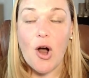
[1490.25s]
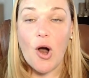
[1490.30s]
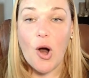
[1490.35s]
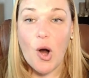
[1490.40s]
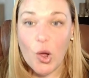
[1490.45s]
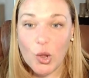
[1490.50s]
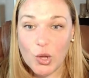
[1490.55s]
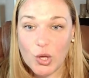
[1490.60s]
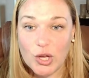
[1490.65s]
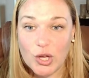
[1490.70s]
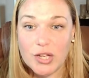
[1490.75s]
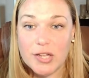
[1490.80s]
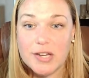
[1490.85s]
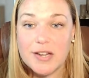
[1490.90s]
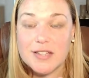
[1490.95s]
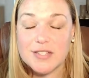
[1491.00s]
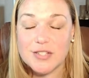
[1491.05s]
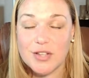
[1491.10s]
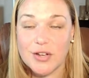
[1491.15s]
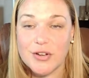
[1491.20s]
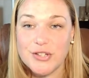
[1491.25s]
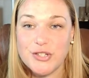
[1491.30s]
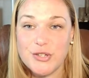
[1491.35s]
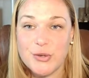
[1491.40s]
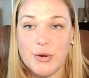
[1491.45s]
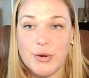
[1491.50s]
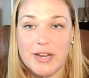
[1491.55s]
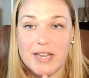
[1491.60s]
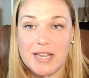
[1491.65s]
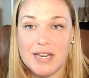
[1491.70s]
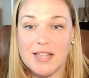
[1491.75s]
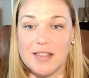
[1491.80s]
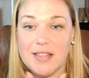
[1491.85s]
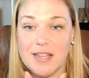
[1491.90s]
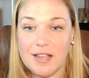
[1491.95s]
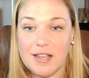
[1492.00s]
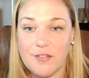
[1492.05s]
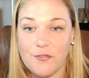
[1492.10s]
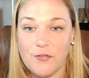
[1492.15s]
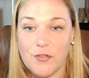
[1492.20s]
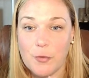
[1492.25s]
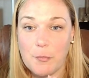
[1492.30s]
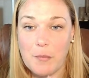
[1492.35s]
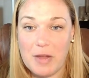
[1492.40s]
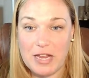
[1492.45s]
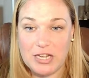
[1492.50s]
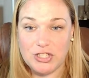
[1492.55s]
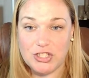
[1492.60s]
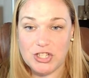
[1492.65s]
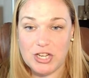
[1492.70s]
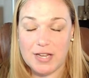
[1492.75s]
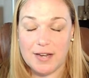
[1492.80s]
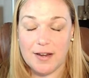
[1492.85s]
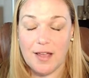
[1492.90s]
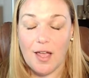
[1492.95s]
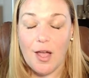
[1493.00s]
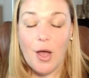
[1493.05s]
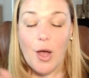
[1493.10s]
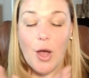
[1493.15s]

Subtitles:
All good as long as you are getting the information.